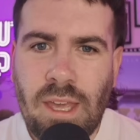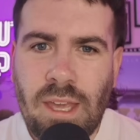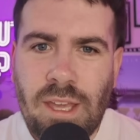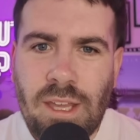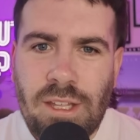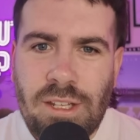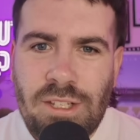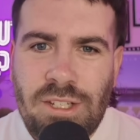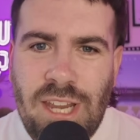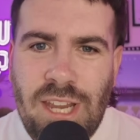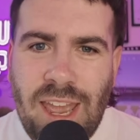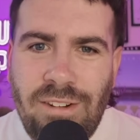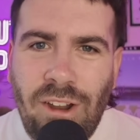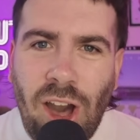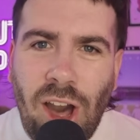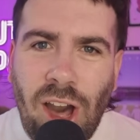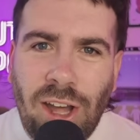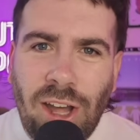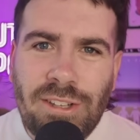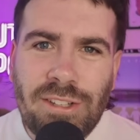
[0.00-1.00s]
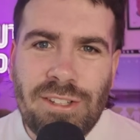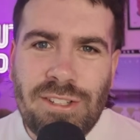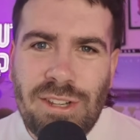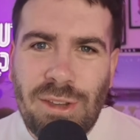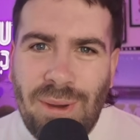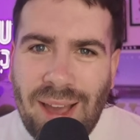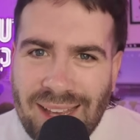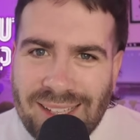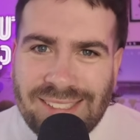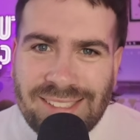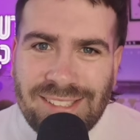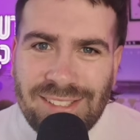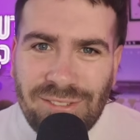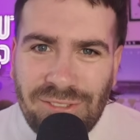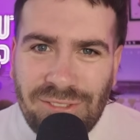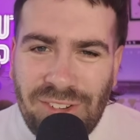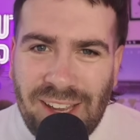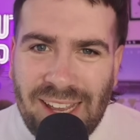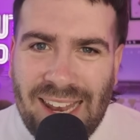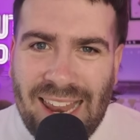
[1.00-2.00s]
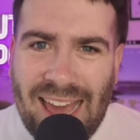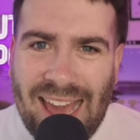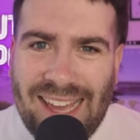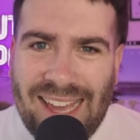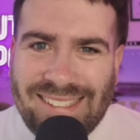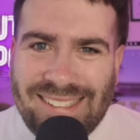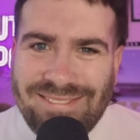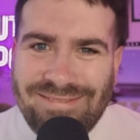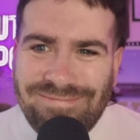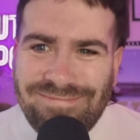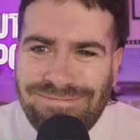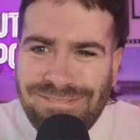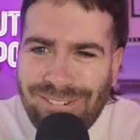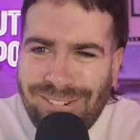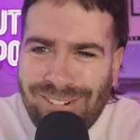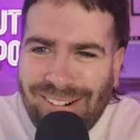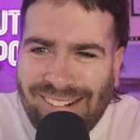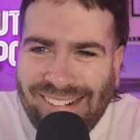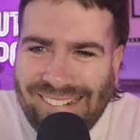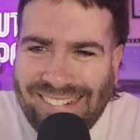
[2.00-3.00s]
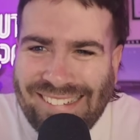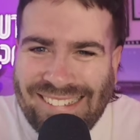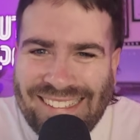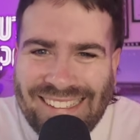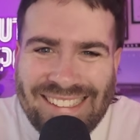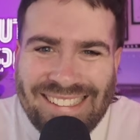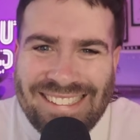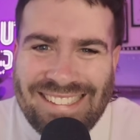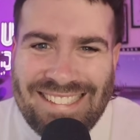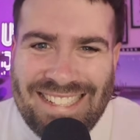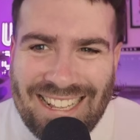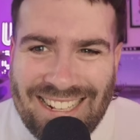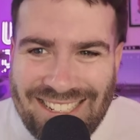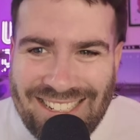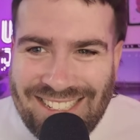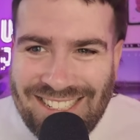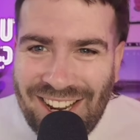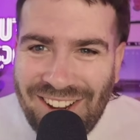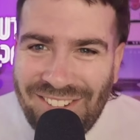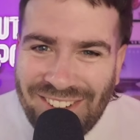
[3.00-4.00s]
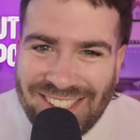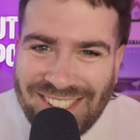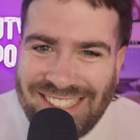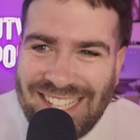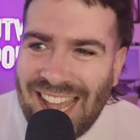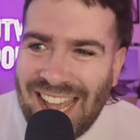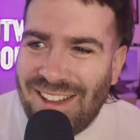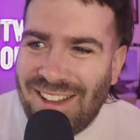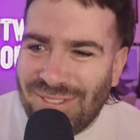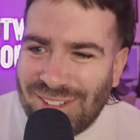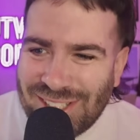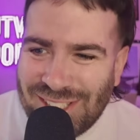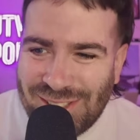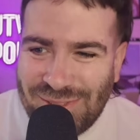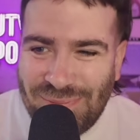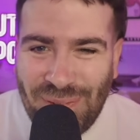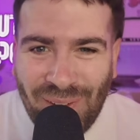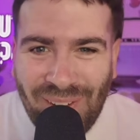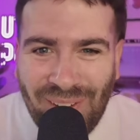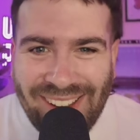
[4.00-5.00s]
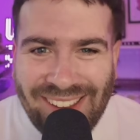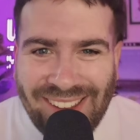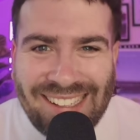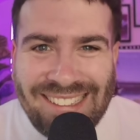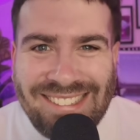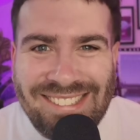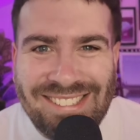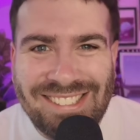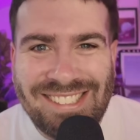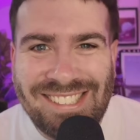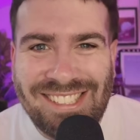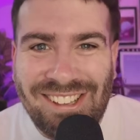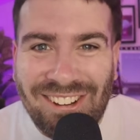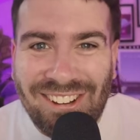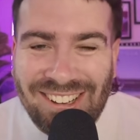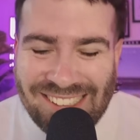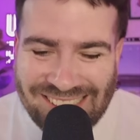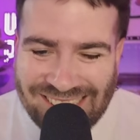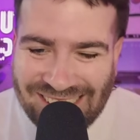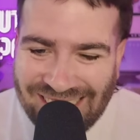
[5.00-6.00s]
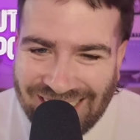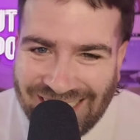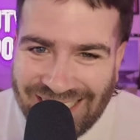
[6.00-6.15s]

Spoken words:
Gerard to Aston Villa. Whoa, sends shivers down my spine. That does, guys.